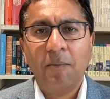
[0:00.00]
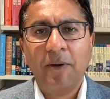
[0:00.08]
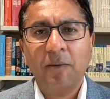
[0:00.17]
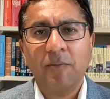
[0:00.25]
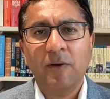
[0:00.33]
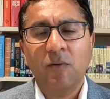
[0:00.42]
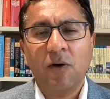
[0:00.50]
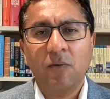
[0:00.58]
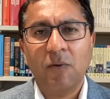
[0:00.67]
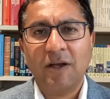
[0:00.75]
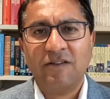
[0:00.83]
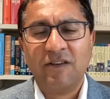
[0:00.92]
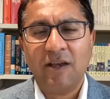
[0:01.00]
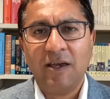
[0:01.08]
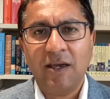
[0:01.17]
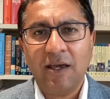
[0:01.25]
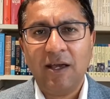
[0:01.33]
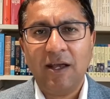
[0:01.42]
But what we're
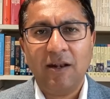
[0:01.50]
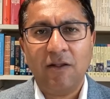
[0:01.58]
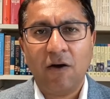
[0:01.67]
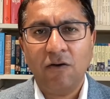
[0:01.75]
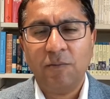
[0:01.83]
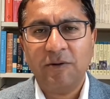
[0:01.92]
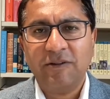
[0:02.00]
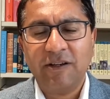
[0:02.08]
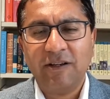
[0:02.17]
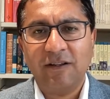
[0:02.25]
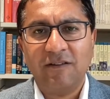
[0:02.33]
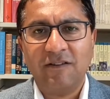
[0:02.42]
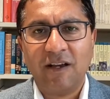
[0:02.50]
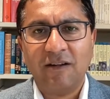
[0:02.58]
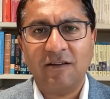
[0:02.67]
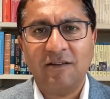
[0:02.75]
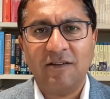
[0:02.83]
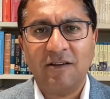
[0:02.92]
seeing in those particular
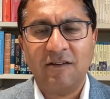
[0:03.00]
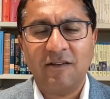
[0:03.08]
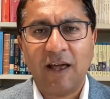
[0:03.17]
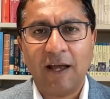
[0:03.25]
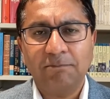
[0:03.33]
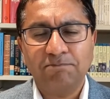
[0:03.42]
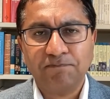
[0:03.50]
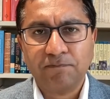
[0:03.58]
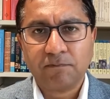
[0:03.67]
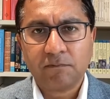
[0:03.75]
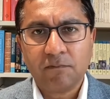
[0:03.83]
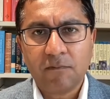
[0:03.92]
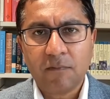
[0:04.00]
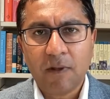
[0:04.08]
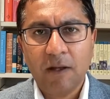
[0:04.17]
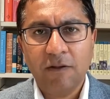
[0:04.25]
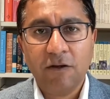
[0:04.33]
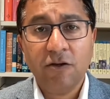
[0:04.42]
sectors is that
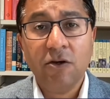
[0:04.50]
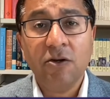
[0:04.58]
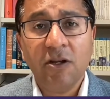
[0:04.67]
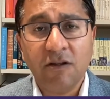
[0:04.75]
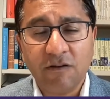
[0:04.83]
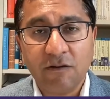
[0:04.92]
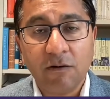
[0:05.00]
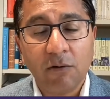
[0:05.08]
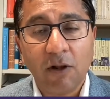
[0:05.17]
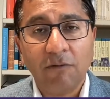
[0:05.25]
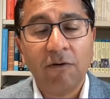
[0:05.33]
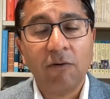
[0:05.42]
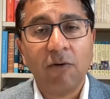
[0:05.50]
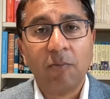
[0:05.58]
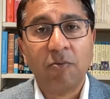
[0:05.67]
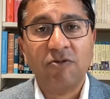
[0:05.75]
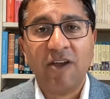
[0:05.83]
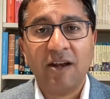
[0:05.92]
the unions that will often
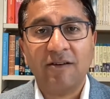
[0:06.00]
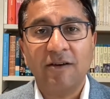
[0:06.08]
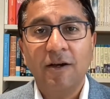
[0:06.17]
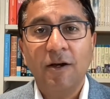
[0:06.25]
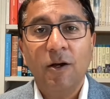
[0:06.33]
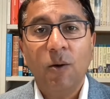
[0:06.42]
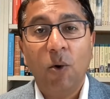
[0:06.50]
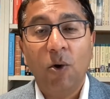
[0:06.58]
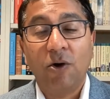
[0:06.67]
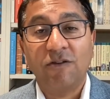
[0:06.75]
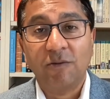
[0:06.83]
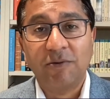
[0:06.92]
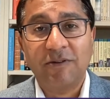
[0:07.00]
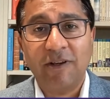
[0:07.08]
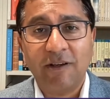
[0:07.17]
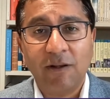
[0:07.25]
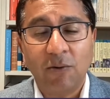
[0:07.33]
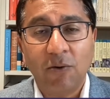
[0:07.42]
represent workers at
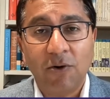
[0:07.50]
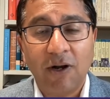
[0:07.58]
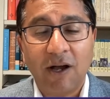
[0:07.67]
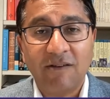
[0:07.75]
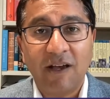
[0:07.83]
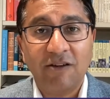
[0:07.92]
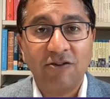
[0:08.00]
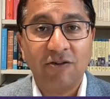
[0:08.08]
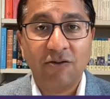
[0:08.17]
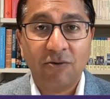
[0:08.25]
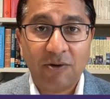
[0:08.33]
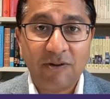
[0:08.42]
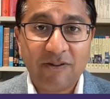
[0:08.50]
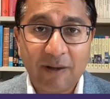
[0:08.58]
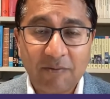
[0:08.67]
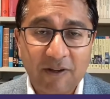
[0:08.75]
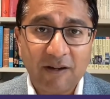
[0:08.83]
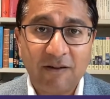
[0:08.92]
particular organisations or in
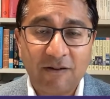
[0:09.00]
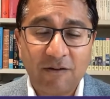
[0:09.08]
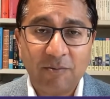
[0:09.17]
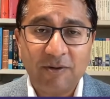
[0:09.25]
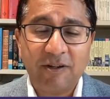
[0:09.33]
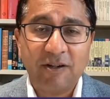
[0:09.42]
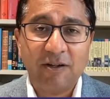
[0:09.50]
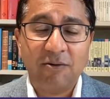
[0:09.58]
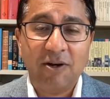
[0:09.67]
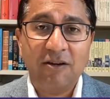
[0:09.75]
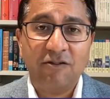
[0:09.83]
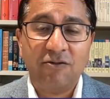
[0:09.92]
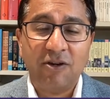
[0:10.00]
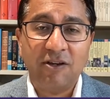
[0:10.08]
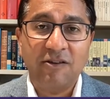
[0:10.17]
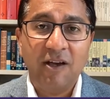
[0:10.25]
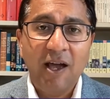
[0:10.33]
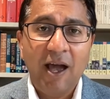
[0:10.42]
subsectors of particular
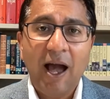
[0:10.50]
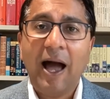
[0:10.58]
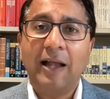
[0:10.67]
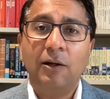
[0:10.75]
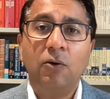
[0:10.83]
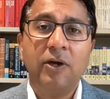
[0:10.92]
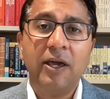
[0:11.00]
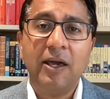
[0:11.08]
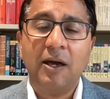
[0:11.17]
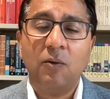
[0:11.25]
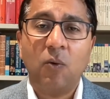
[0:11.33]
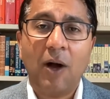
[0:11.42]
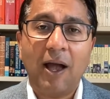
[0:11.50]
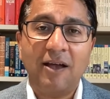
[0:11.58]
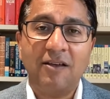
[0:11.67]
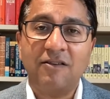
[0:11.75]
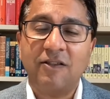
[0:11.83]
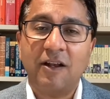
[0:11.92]
industries are looking at
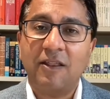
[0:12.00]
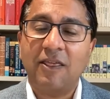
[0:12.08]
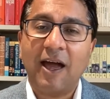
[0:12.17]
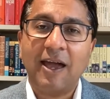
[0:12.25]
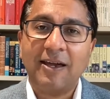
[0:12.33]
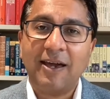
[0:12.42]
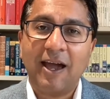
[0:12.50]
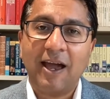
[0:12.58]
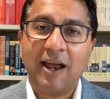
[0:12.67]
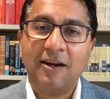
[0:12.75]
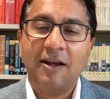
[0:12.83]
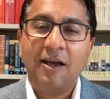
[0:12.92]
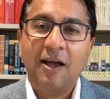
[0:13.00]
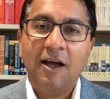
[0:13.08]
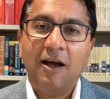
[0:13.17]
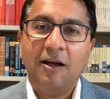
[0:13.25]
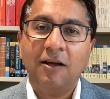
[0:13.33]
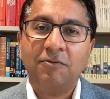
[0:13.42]
ways that they can
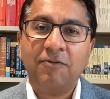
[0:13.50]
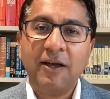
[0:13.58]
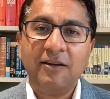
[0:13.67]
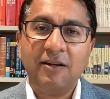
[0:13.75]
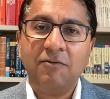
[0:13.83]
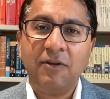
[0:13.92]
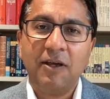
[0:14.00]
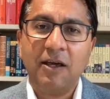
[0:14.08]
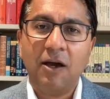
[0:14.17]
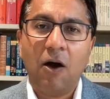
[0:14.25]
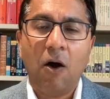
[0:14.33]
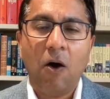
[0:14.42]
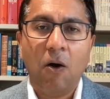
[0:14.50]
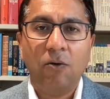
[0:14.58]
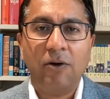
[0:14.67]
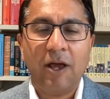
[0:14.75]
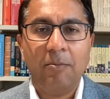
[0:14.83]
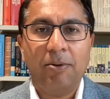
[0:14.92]
effectively
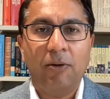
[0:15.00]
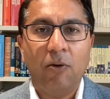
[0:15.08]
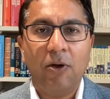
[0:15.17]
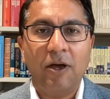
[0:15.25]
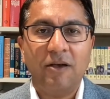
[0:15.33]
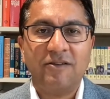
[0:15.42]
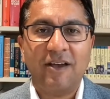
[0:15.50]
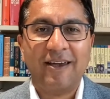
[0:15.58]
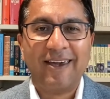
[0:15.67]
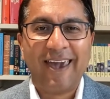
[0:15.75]
hold employers